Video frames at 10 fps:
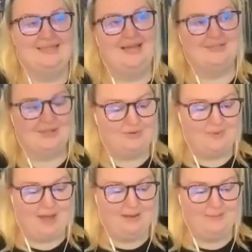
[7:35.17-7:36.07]
So
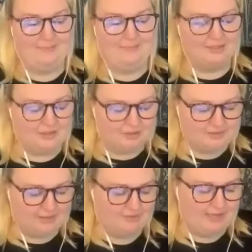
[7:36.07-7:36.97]
my top
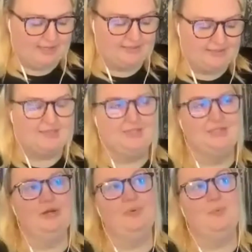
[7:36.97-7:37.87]
tips for getting started:
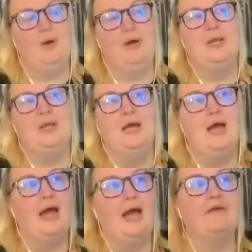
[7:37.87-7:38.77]
number one,
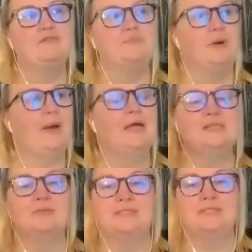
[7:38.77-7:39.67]
I have to put my
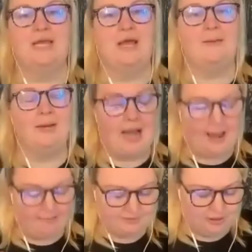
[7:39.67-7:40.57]
hands up and say I'm an
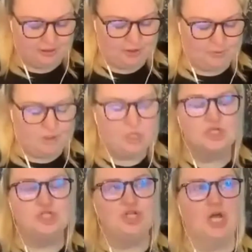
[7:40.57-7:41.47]
absolute
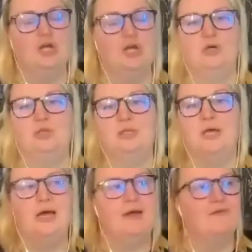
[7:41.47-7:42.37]
journal
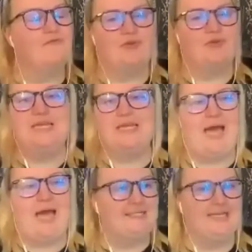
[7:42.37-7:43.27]
freak,
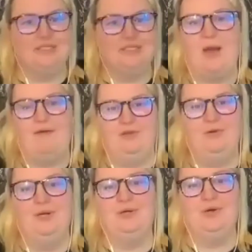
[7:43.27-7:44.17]
addict, whatever you
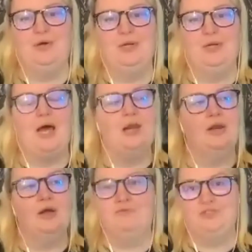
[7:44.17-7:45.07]
want to call it. I
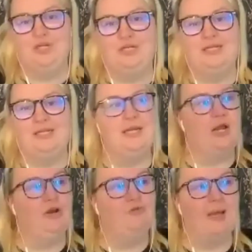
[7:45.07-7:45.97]
love journaling, I
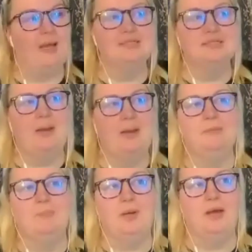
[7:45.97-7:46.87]
love pen to
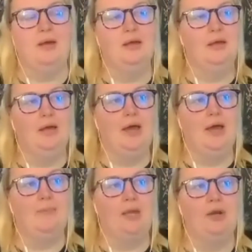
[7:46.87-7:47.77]
paper.
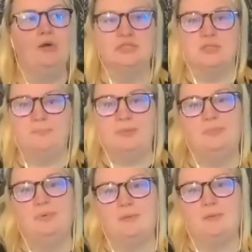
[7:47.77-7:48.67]
I know that some
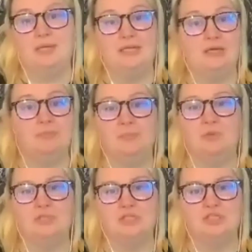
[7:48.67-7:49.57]
people can be a little bit
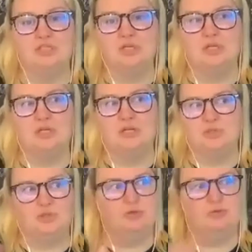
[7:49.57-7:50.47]
more digital, and I'm
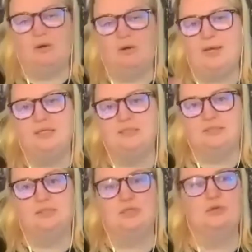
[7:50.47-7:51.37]
sure there are ways
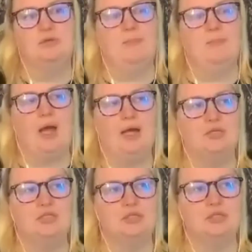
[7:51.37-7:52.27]
to do that, but I
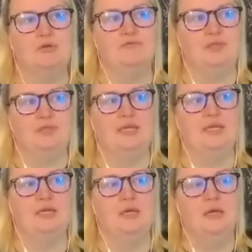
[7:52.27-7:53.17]
just love
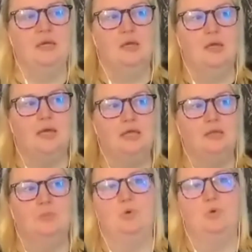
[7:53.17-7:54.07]
in
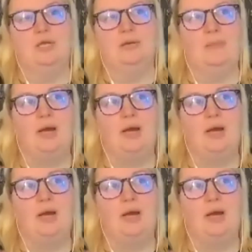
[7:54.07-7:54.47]
the morning.